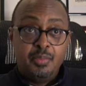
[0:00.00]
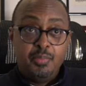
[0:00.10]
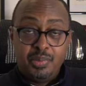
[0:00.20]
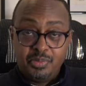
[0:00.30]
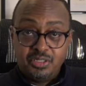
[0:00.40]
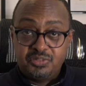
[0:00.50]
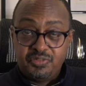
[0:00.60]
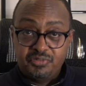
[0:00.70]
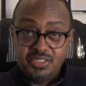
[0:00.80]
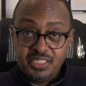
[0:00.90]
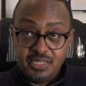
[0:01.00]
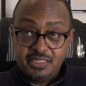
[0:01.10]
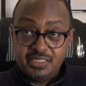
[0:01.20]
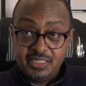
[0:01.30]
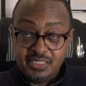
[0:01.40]
members of the
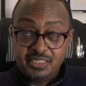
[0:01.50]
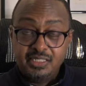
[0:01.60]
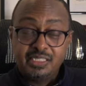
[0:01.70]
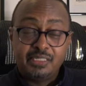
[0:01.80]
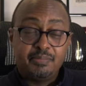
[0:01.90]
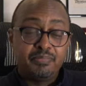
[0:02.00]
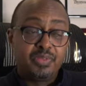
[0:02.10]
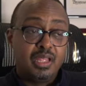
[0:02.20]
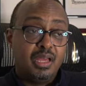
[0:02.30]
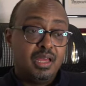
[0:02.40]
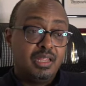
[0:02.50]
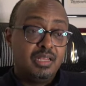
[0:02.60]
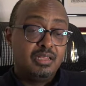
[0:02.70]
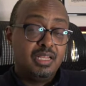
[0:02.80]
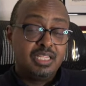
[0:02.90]
resistance.
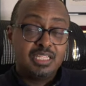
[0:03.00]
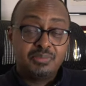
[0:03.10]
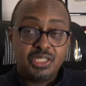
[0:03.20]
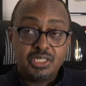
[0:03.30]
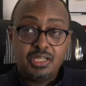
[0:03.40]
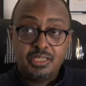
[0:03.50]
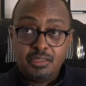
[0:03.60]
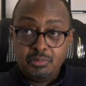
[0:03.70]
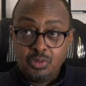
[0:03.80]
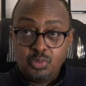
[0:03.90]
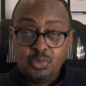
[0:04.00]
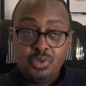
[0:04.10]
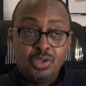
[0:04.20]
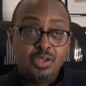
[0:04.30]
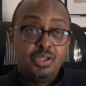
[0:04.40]
Dejazmach Letibelu
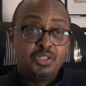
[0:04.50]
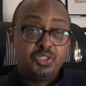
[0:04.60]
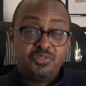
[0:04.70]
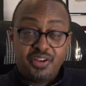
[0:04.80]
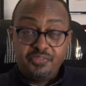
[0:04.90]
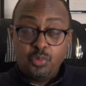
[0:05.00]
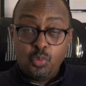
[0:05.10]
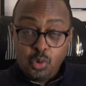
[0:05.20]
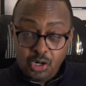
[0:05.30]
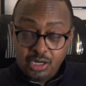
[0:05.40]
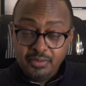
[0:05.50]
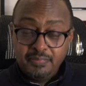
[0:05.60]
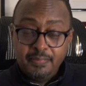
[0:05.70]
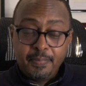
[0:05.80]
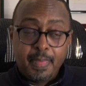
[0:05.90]
survived the war,
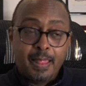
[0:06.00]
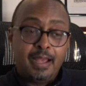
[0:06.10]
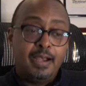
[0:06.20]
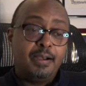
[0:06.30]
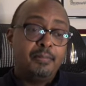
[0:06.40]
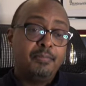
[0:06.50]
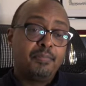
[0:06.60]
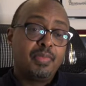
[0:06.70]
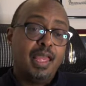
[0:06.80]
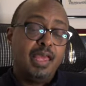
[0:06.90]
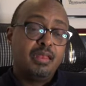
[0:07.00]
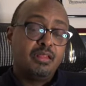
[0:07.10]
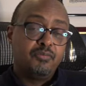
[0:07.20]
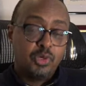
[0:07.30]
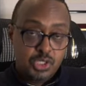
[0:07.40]
and
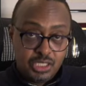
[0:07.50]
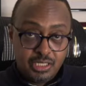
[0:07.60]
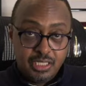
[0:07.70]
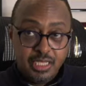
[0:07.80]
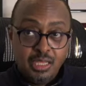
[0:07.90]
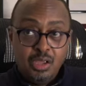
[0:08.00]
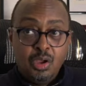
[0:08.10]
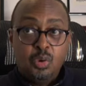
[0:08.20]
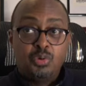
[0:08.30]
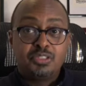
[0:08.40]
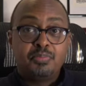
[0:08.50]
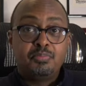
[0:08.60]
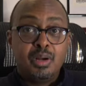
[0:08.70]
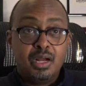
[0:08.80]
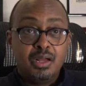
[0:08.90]
unfortunately was
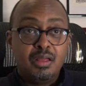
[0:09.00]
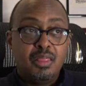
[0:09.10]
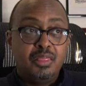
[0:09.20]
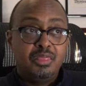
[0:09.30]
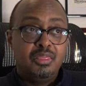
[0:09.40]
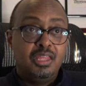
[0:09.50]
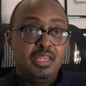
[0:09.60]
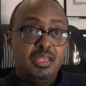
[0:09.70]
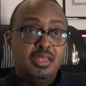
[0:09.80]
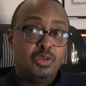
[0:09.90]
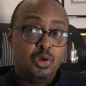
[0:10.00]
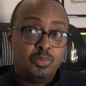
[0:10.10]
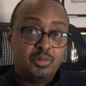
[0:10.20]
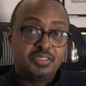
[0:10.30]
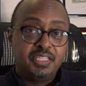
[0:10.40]
among the
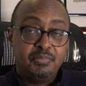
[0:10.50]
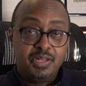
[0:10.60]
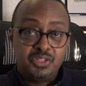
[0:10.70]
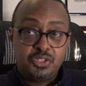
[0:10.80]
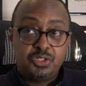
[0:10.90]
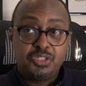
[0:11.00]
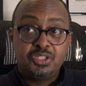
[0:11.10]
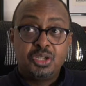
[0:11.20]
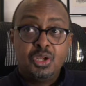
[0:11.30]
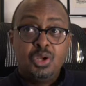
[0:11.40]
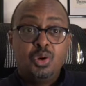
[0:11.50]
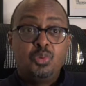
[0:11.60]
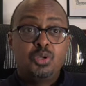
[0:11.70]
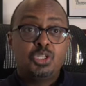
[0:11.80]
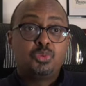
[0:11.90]
nobles and ministers
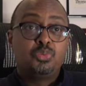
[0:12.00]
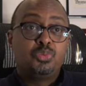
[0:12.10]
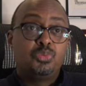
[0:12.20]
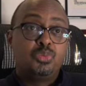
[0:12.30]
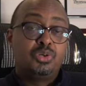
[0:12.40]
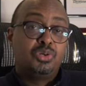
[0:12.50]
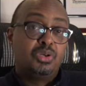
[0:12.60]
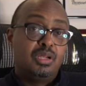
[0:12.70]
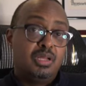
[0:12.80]
which were